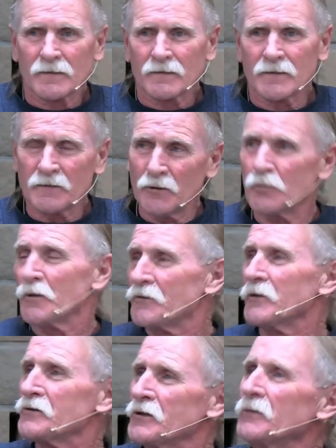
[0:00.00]
Look what
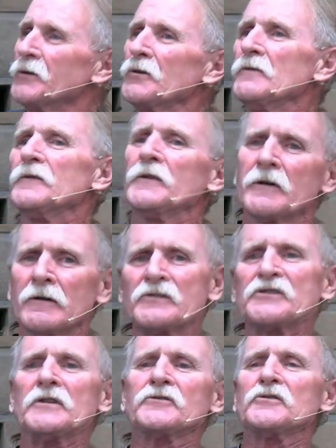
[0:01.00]
they're doing over there in
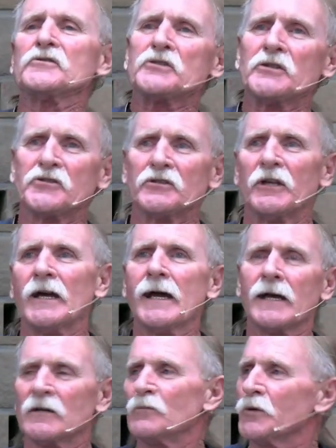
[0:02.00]
such and such a
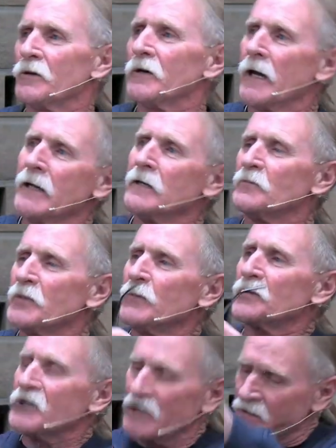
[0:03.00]
land where they're hanging
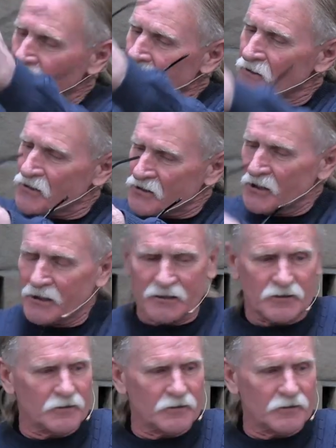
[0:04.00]
people's heads on sticks to